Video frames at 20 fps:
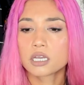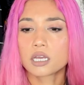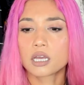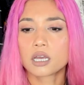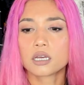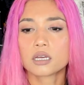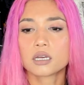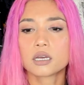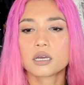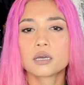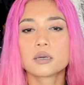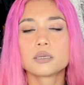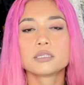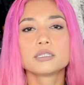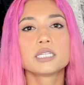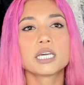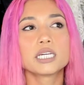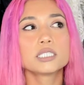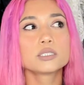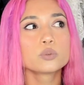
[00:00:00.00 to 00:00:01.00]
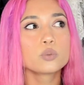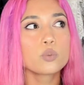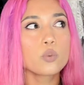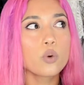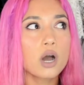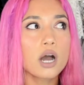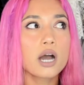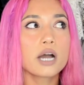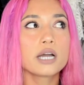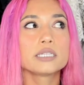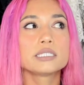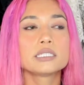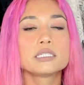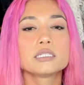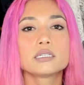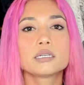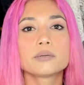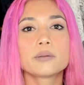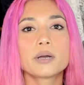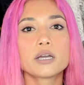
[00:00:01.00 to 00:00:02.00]
That's why
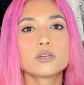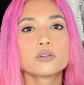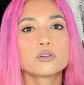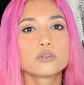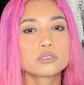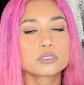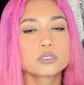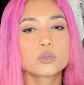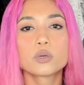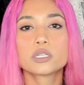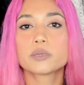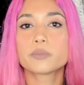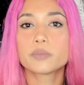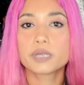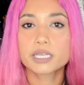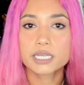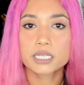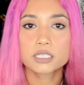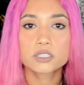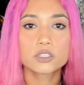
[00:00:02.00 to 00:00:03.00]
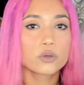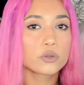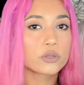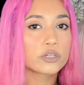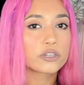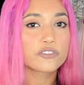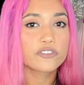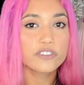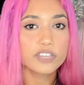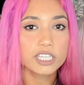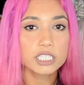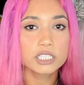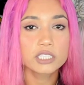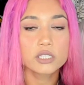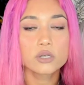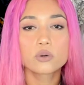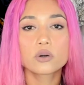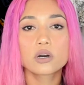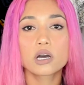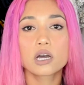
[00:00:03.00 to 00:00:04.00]
I also want to make another
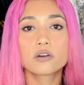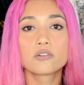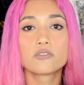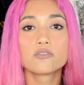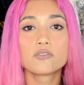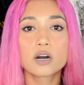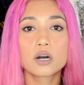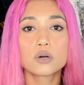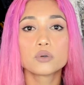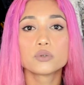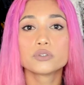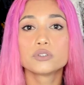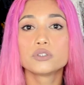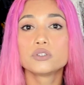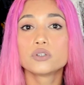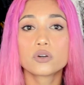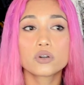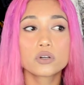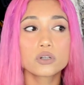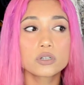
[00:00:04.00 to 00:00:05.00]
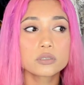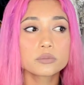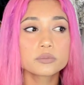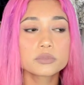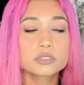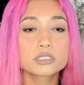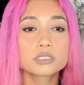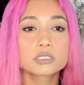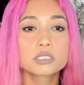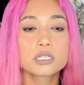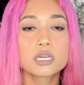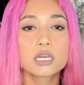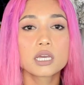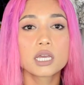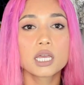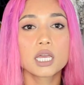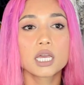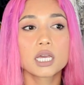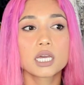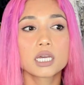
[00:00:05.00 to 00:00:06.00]
video about dorms
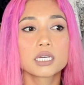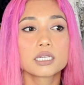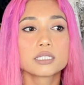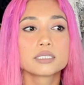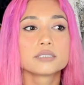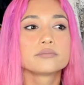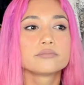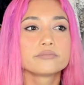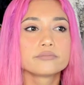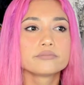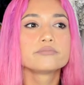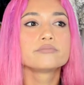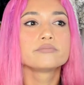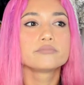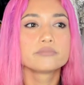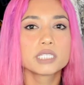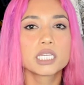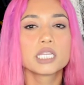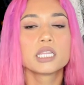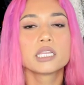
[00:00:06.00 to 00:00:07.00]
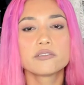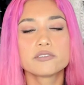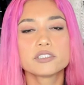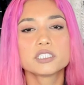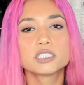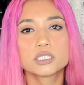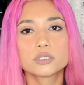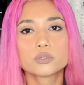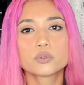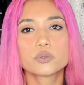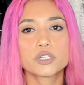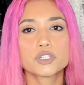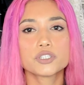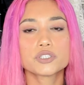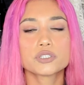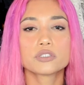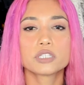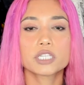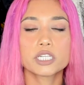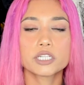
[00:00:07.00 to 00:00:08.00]
and the living
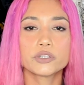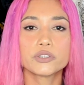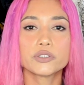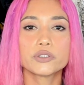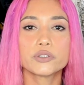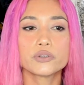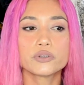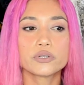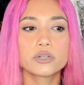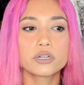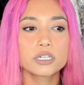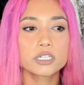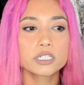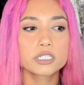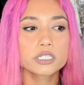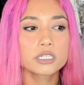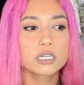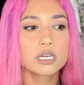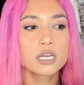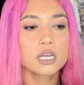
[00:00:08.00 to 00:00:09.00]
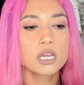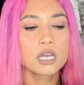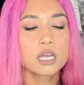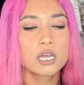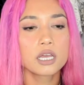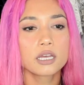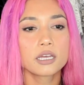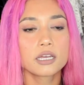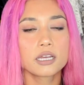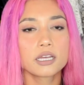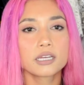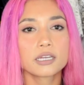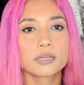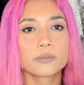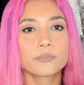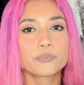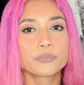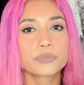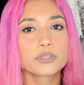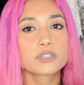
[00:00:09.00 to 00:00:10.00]
situation here in New York.
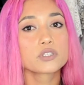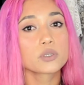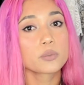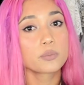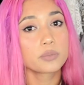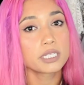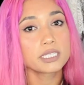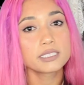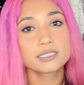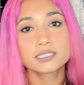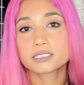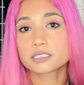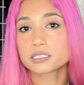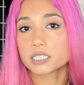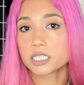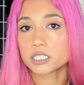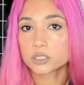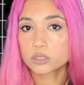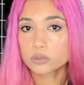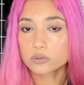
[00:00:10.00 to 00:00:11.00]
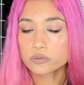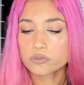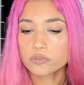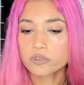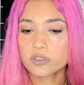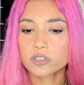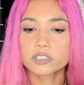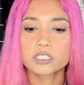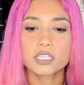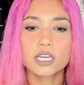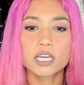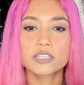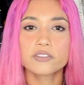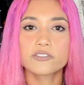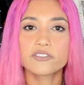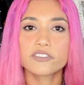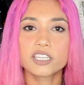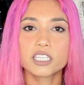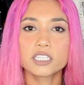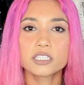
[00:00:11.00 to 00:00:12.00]
So please stay tuned for that
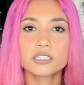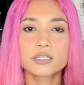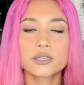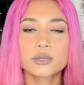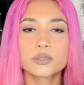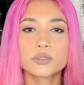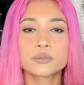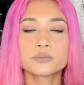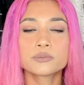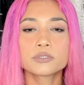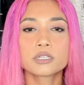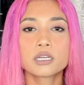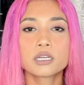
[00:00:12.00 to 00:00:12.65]
video.